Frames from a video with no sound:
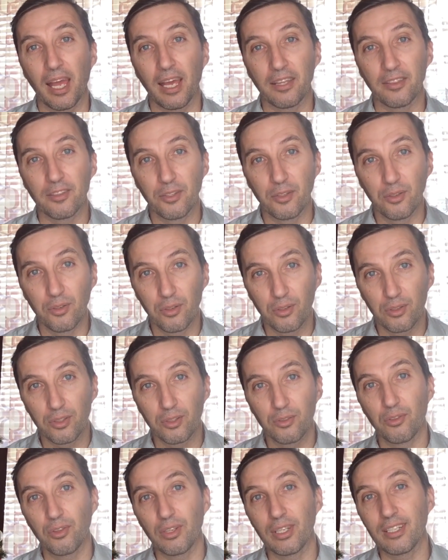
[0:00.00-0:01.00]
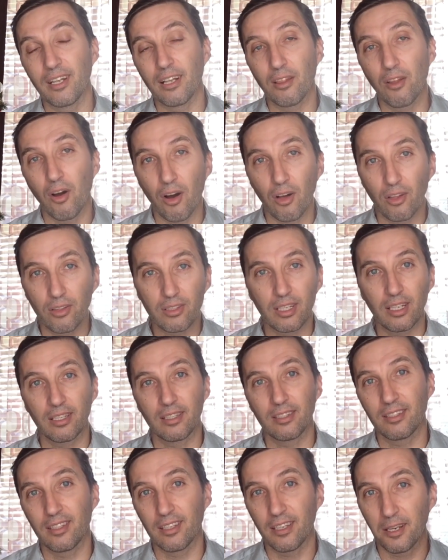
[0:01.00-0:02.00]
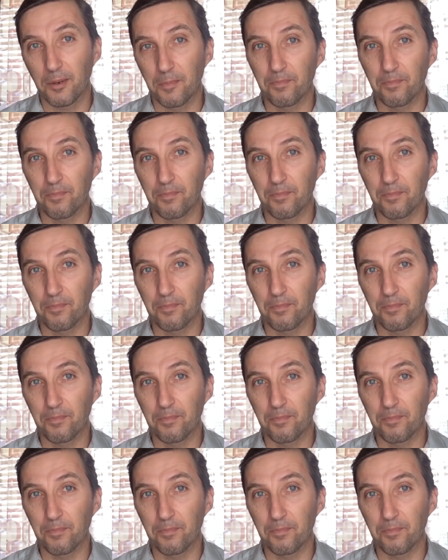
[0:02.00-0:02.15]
and you read along, and